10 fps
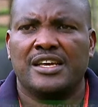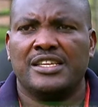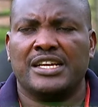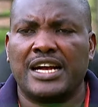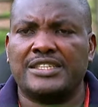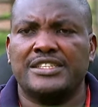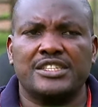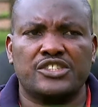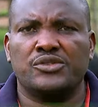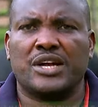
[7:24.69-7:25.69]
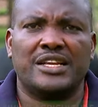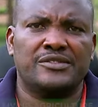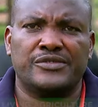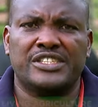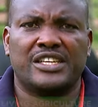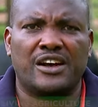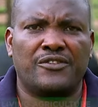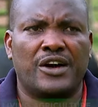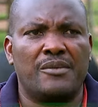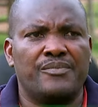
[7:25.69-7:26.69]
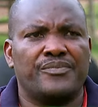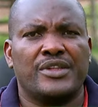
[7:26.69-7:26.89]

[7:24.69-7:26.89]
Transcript: the cuttings, you can visit our farm.